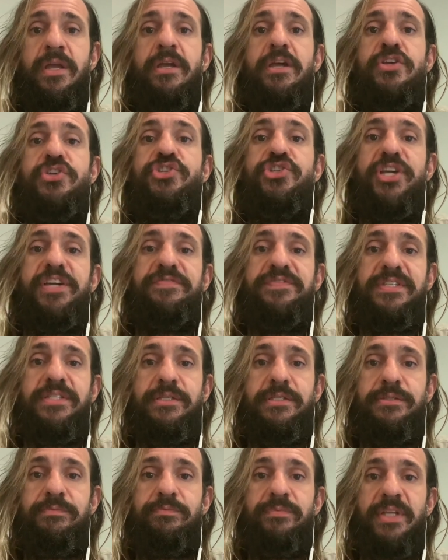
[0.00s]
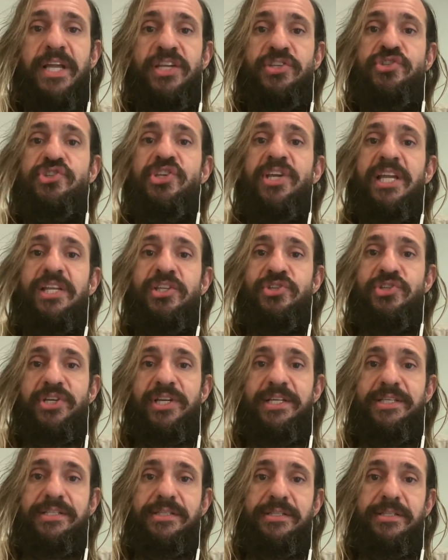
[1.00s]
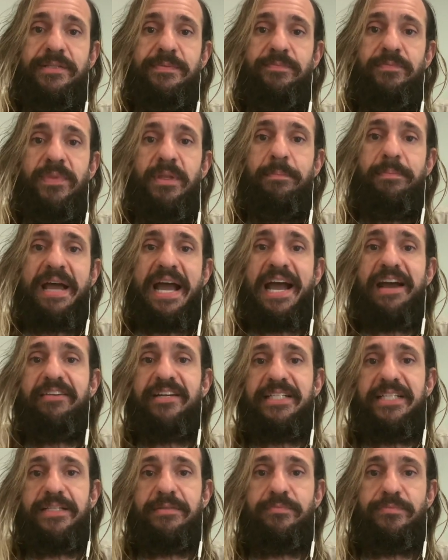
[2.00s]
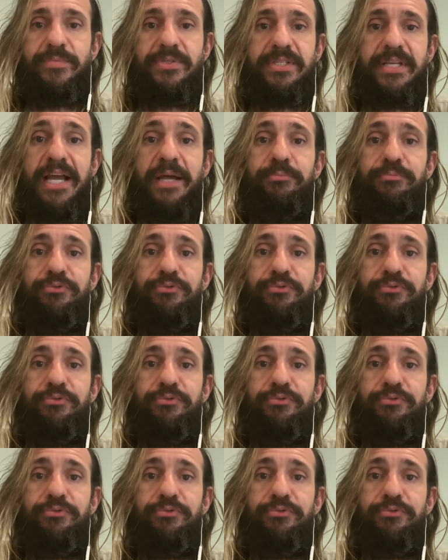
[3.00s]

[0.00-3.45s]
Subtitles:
Shifts and changes, paradigms and